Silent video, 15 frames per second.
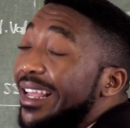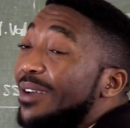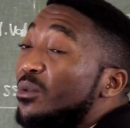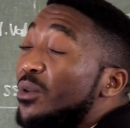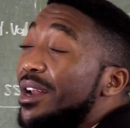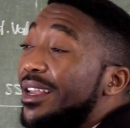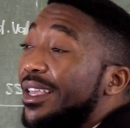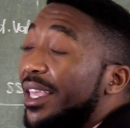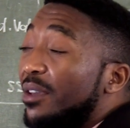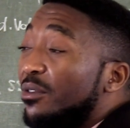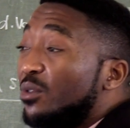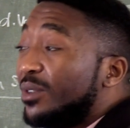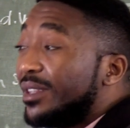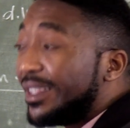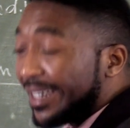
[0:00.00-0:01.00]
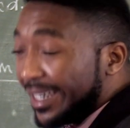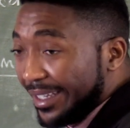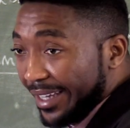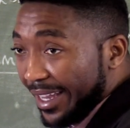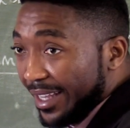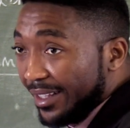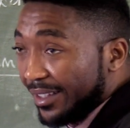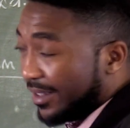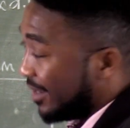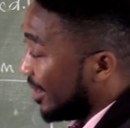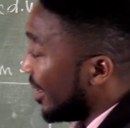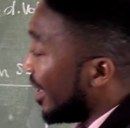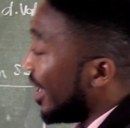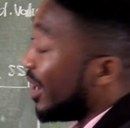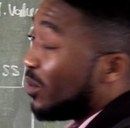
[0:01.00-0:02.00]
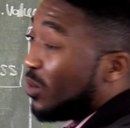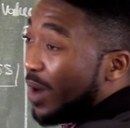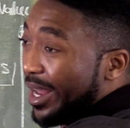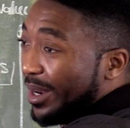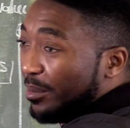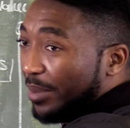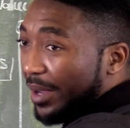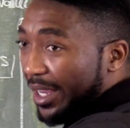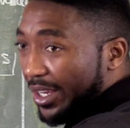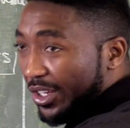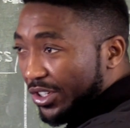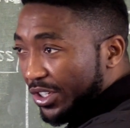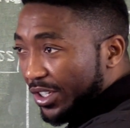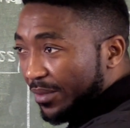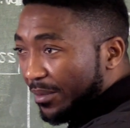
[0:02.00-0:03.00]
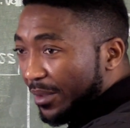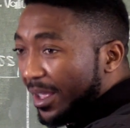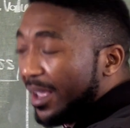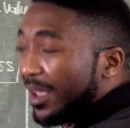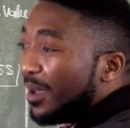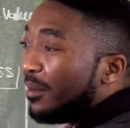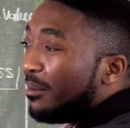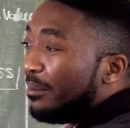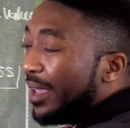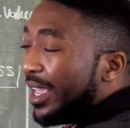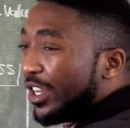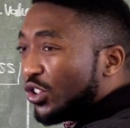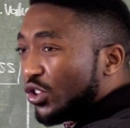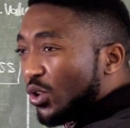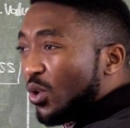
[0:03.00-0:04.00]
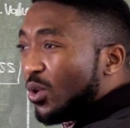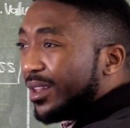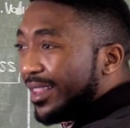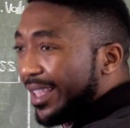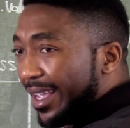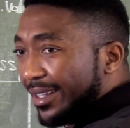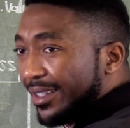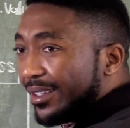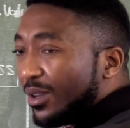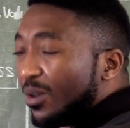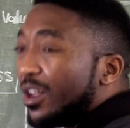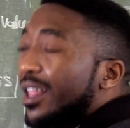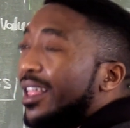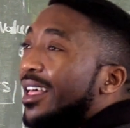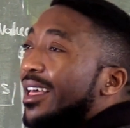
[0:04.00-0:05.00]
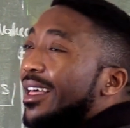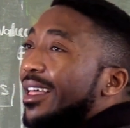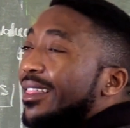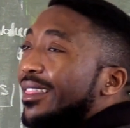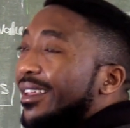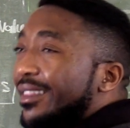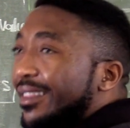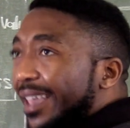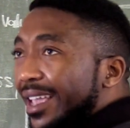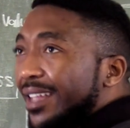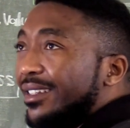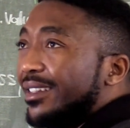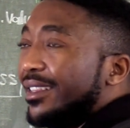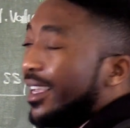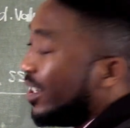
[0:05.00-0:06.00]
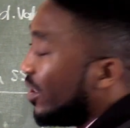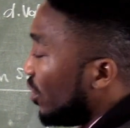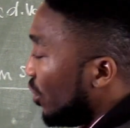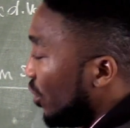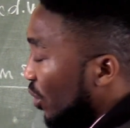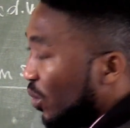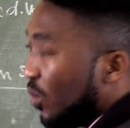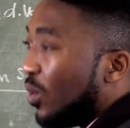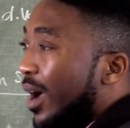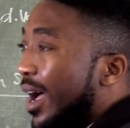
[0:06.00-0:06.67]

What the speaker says: Will give you 3 days in one page. Make sure that the date that you